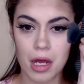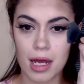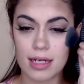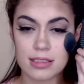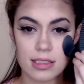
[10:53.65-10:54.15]

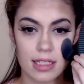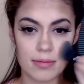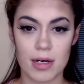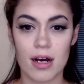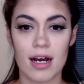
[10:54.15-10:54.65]
underneath
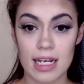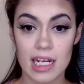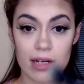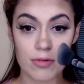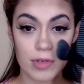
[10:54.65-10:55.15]
my eyes.
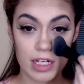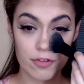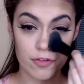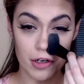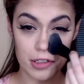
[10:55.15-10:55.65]
In
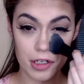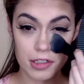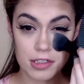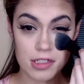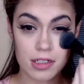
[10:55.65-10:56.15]

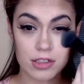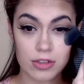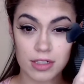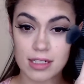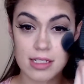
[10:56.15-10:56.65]
photos, you
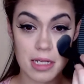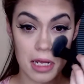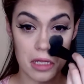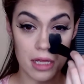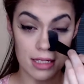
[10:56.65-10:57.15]
can
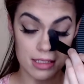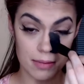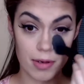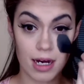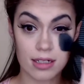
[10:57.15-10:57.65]
see that's the
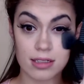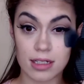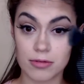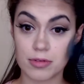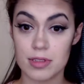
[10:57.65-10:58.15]
part that
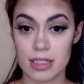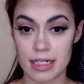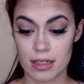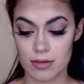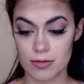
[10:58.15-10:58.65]

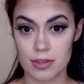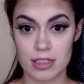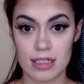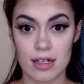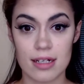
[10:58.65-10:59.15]
really
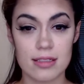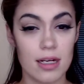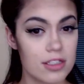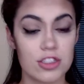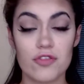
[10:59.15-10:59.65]
lights
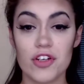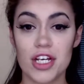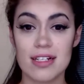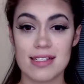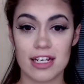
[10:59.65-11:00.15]
up. So if you
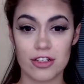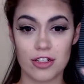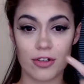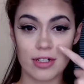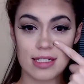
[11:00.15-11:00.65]
can see, you can
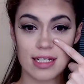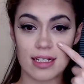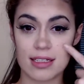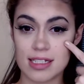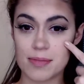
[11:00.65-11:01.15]
already see
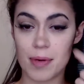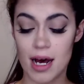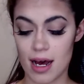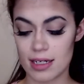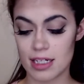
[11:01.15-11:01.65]
that this
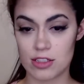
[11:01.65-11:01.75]
part is